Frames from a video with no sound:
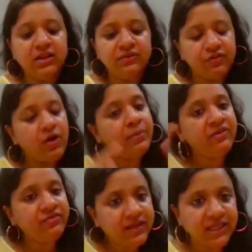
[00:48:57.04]
form of
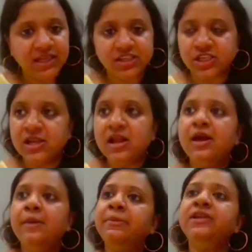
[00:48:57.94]
litigation,
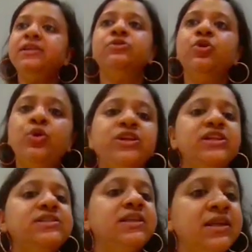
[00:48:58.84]
but though it is under